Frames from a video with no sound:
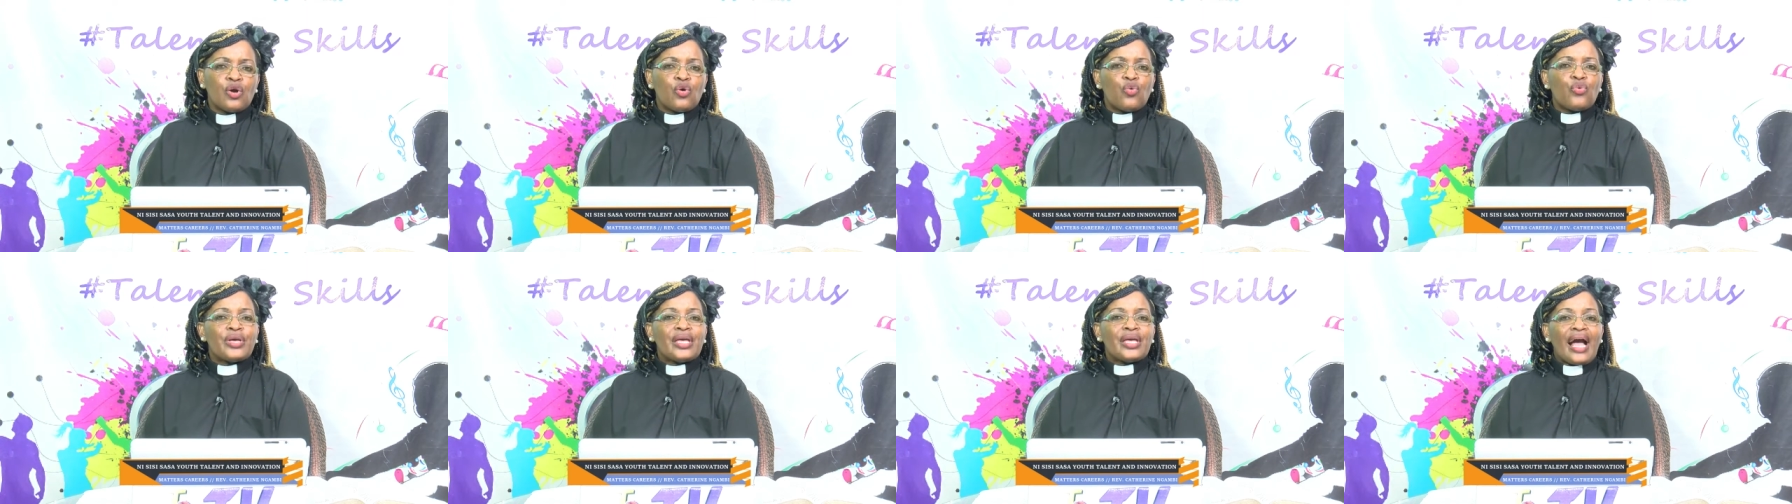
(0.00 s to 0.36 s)

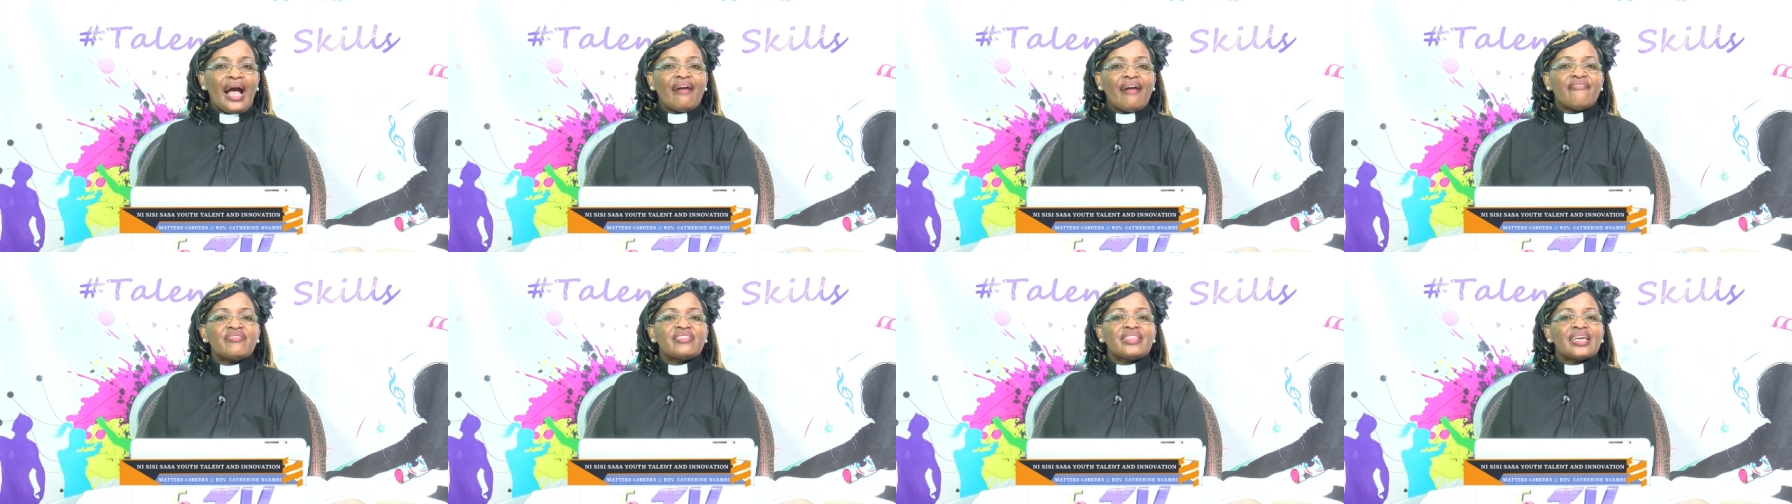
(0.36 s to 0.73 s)
we
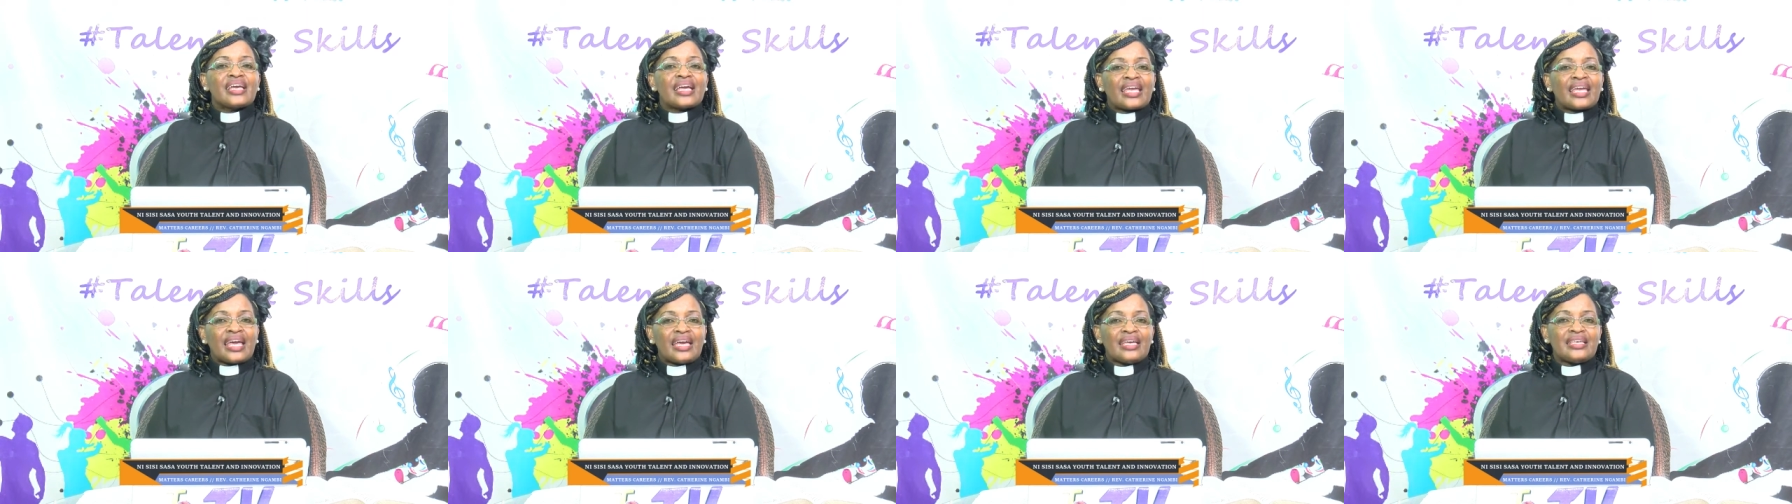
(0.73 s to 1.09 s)
have the
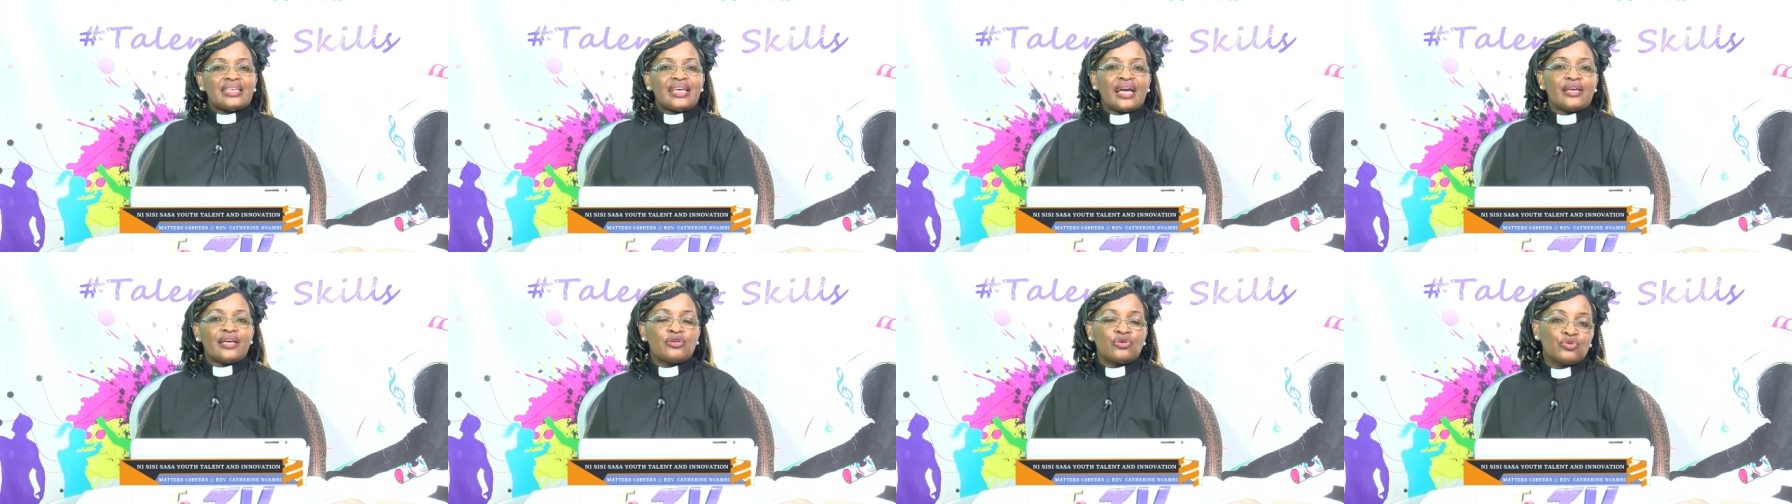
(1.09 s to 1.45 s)

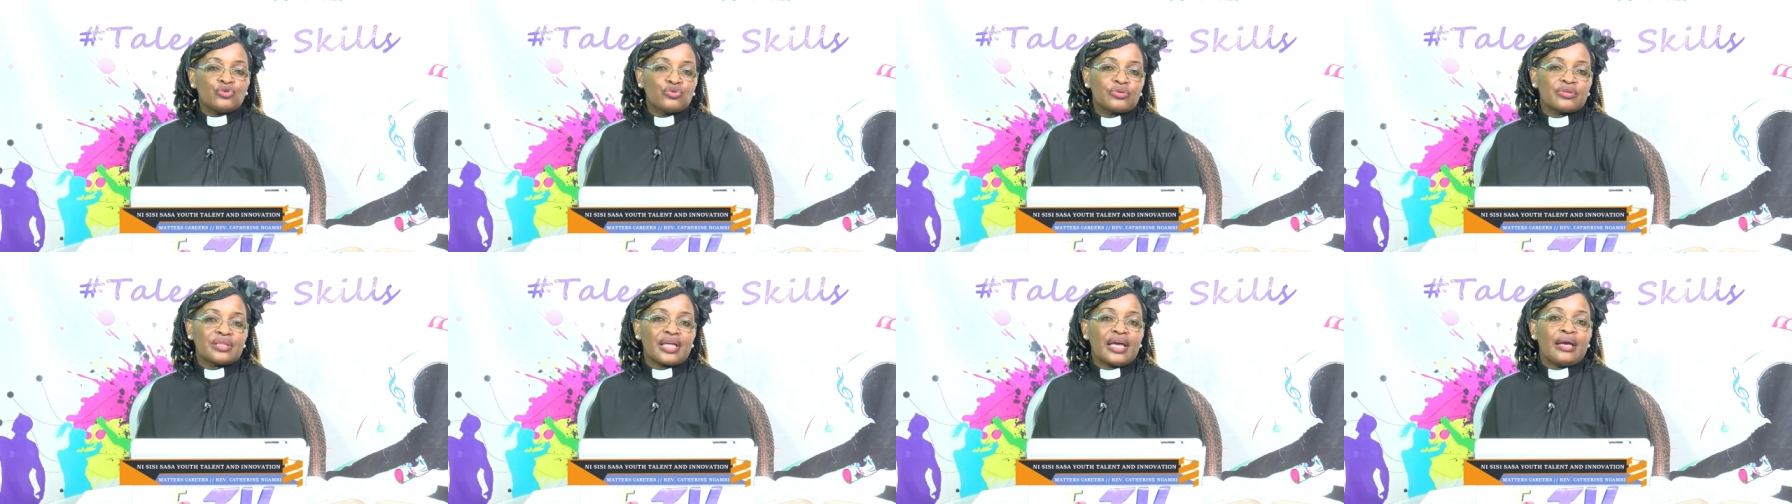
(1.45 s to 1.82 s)
Kenya
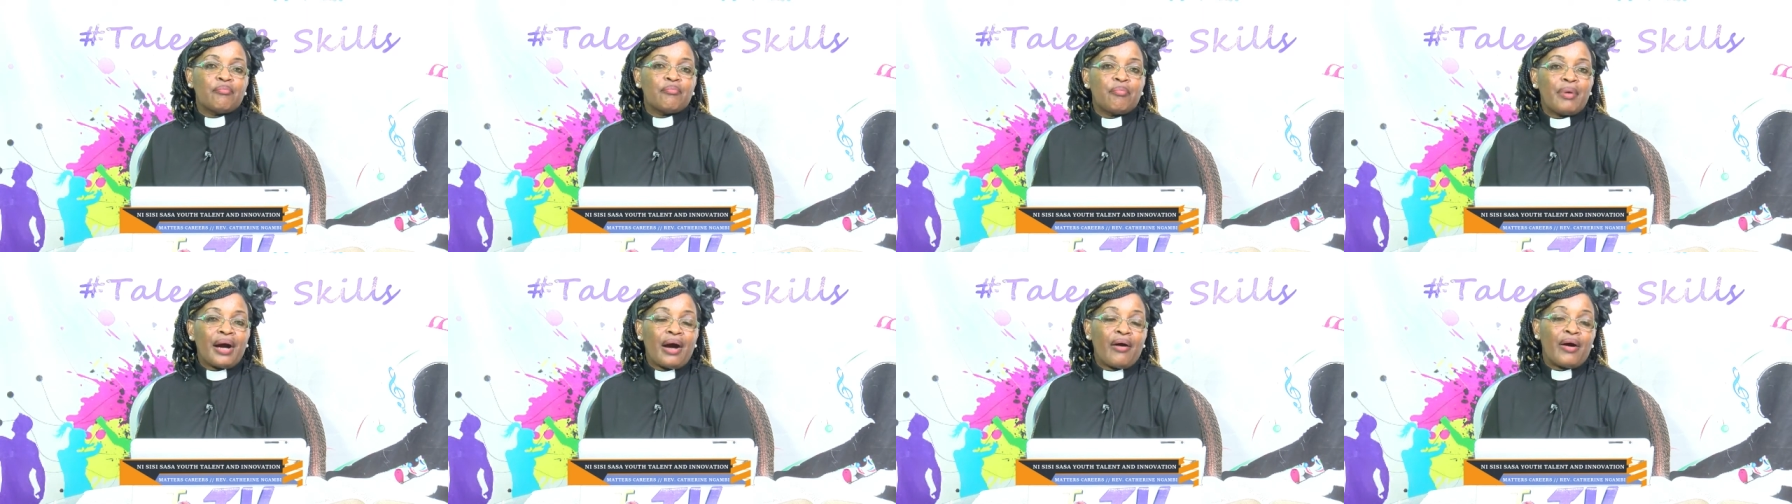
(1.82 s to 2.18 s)
Youth
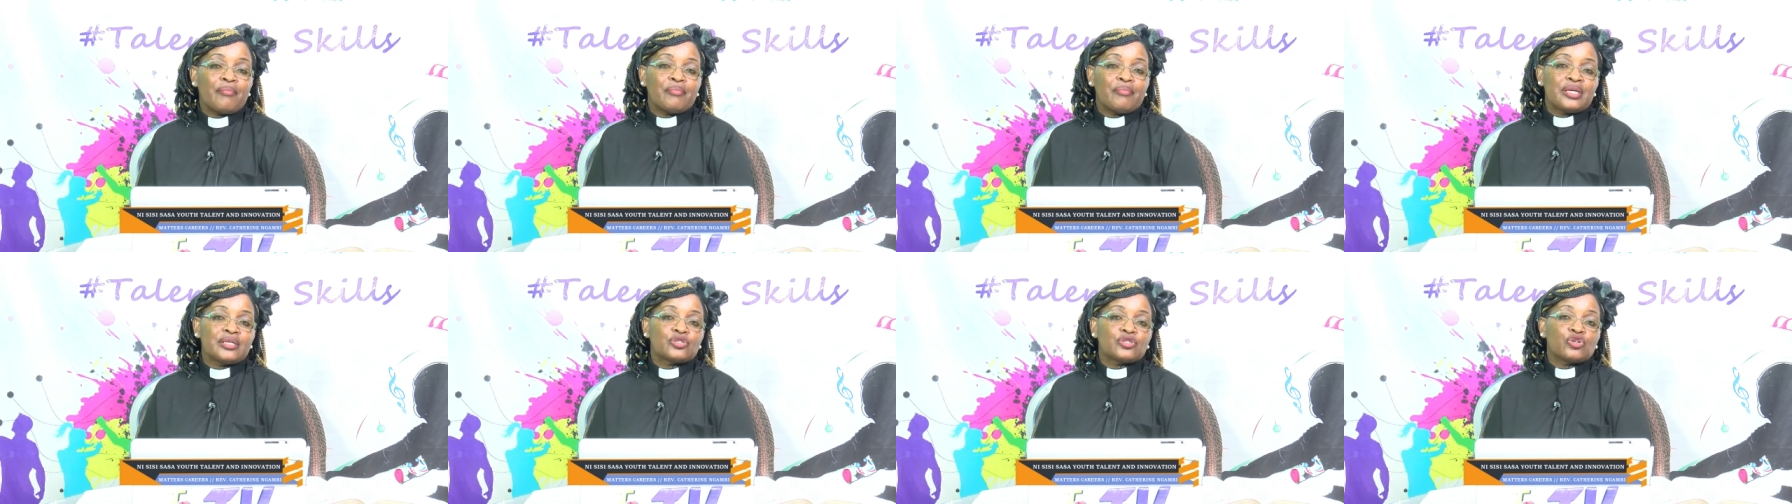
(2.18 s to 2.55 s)

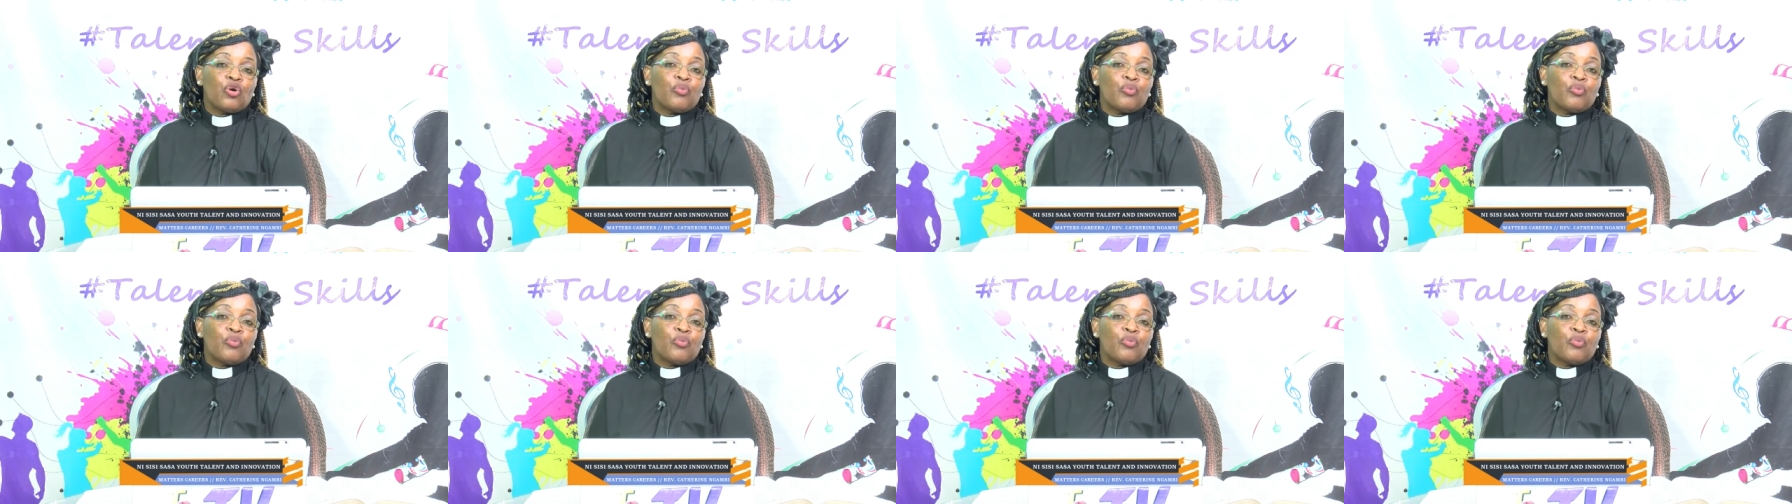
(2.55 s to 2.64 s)
Empowerment